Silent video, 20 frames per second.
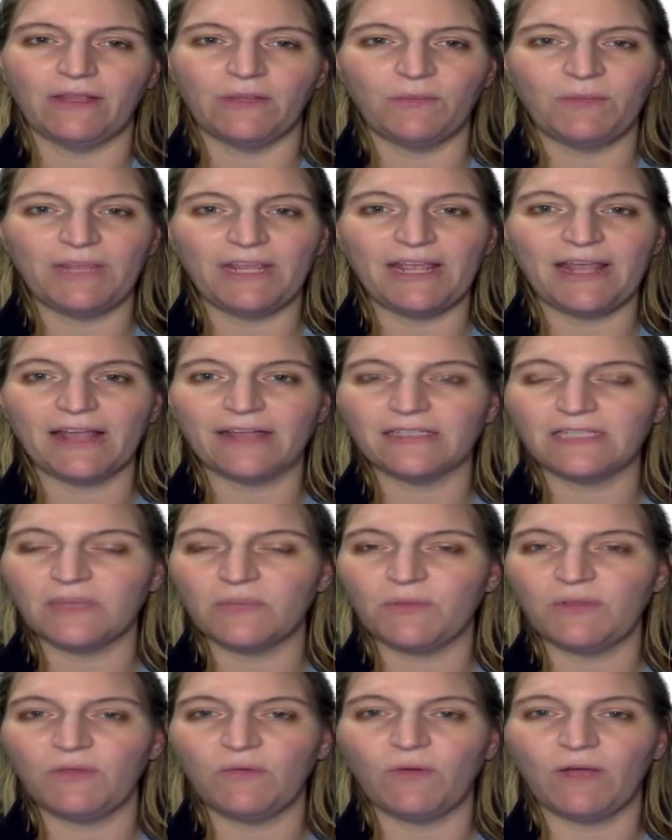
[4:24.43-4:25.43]
The px, the
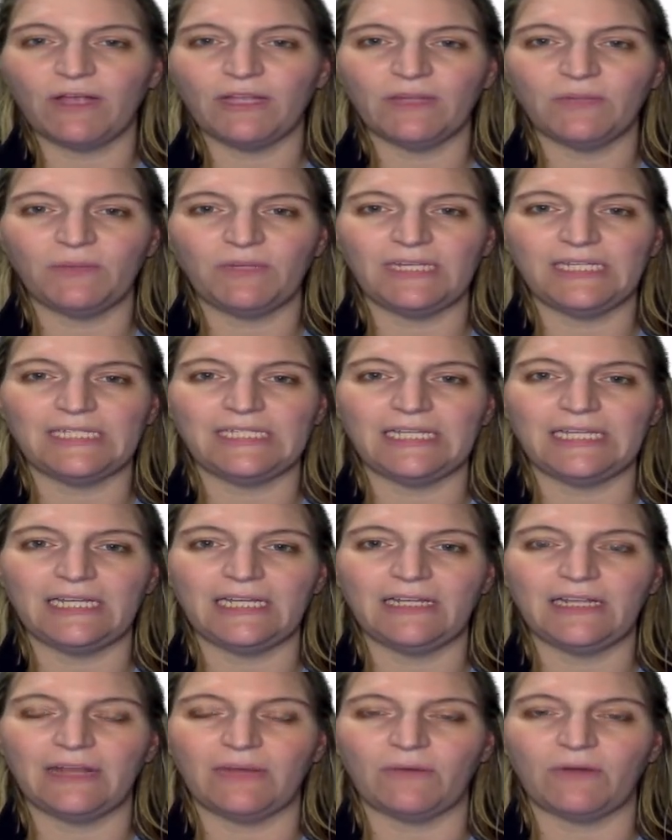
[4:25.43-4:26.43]
py, the
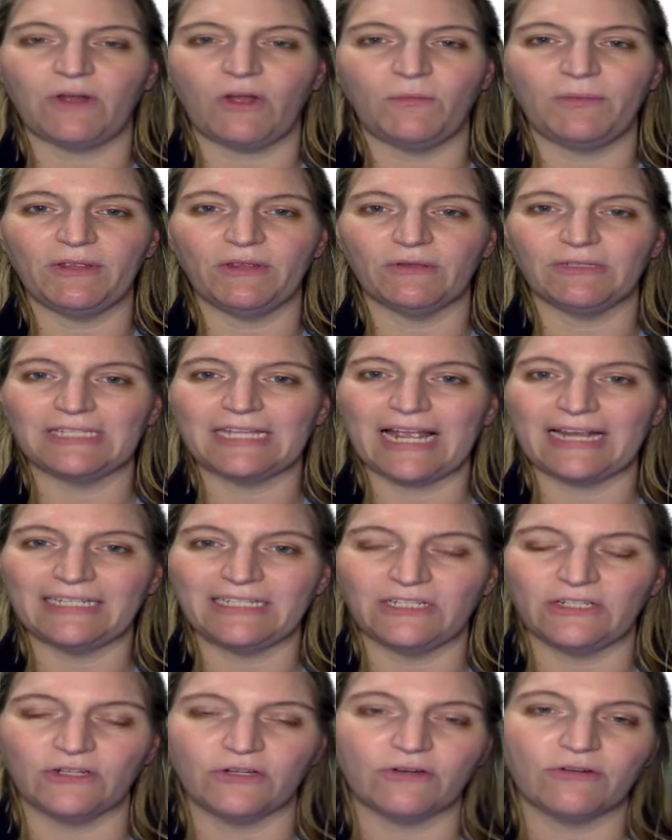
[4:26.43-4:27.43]
pz, they would all be those
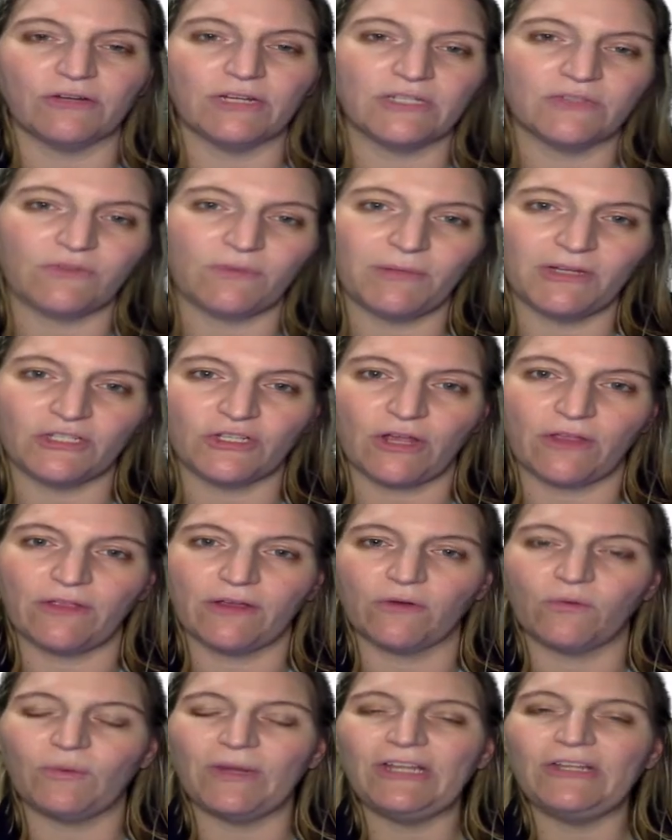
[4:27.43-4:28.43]
90 degrees from each
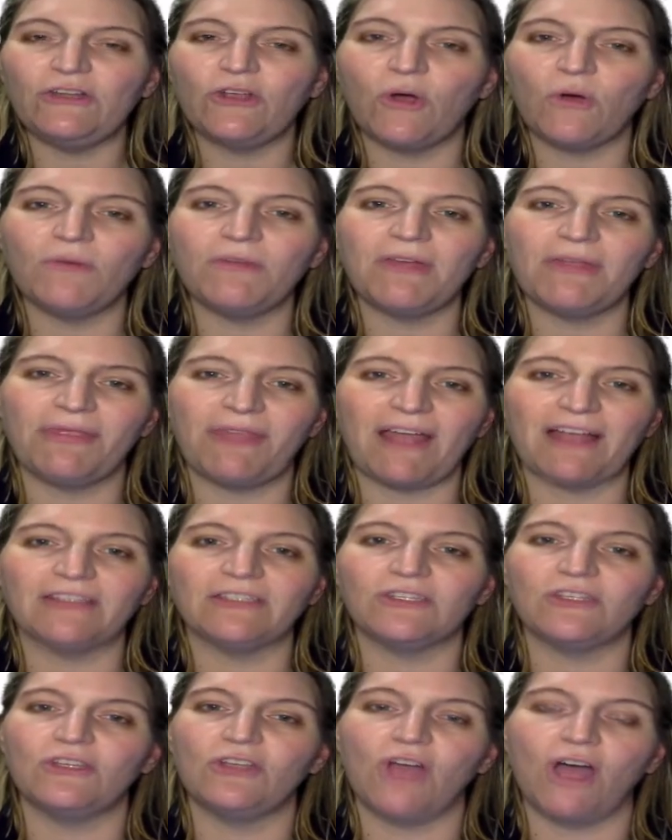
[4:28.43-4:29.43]
other. We know that
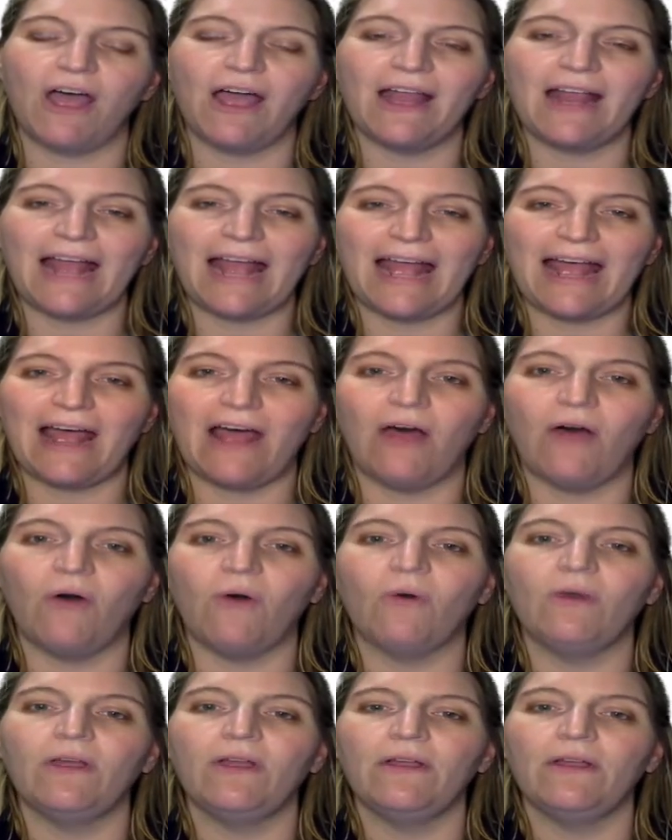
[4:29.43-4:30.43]
that's not
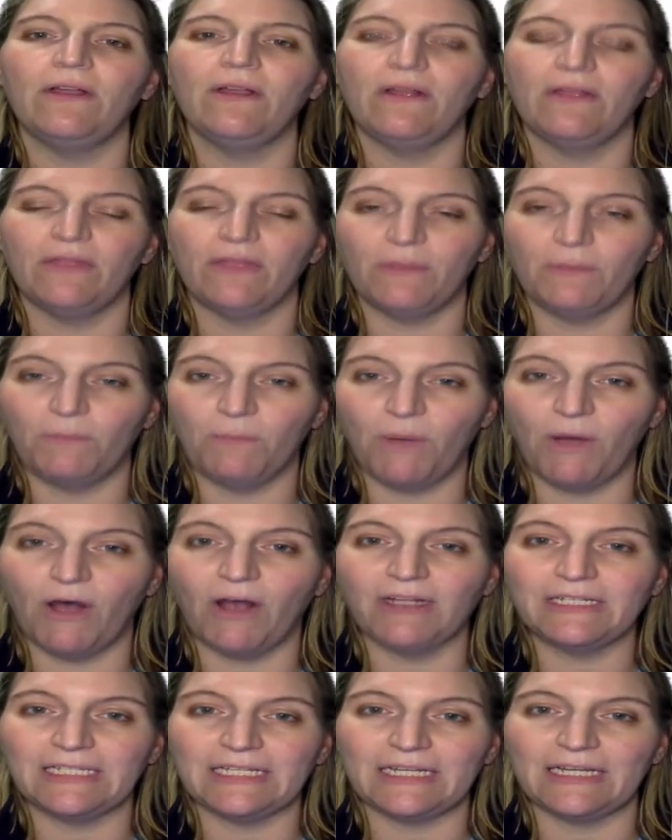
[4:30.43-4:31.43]
how the
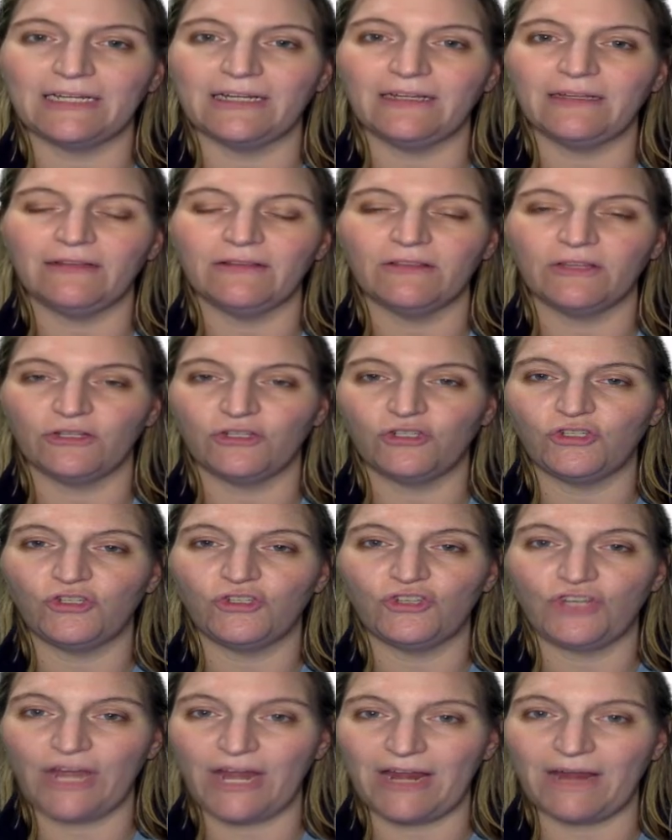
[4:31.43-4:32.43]
bonding, the
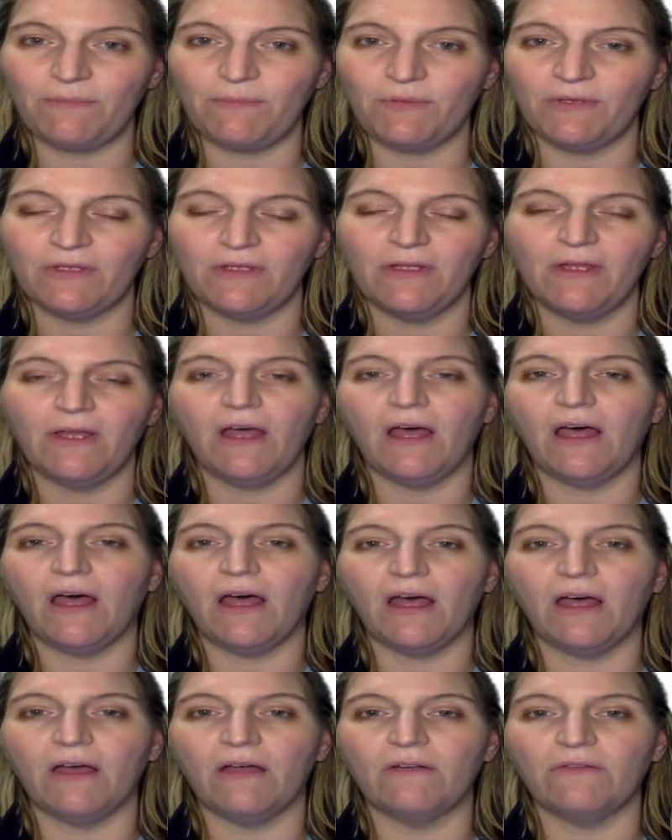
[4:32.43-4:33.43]
shape
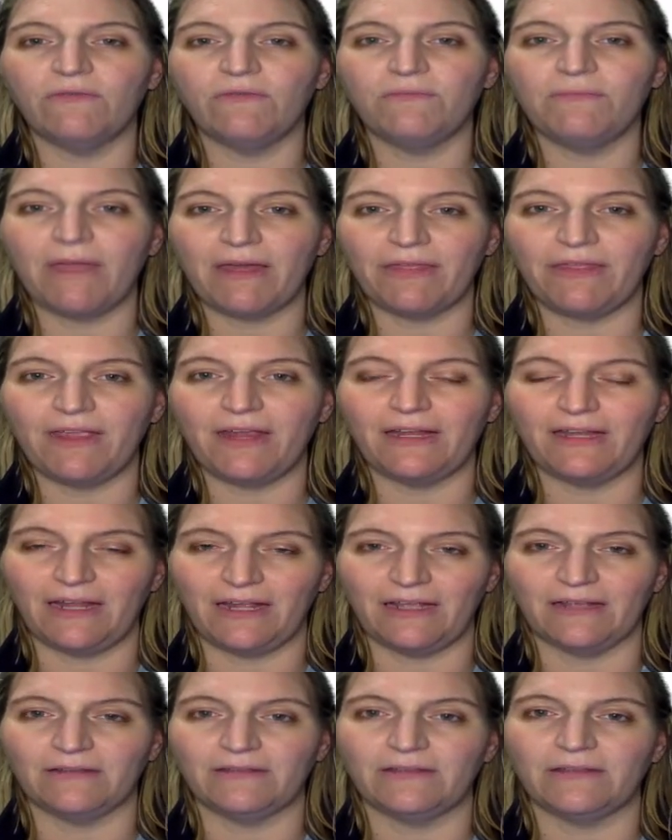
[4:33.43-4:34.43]
of methane
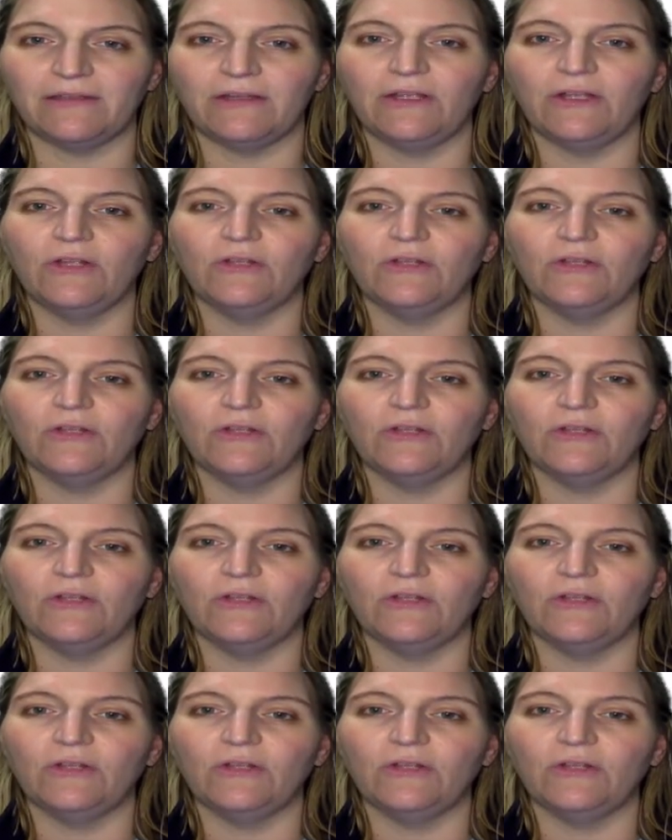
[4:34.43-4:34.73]
is.